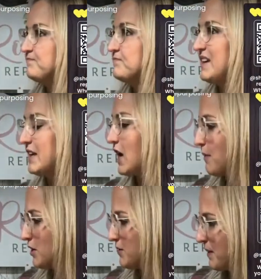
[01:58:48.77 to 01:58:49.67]
In the
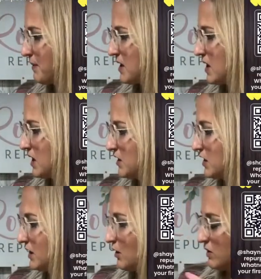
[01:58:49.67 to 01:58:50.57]
cupboard, maybe the
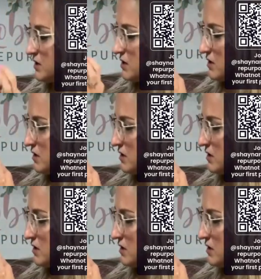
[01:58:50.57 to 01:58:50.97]
little ones.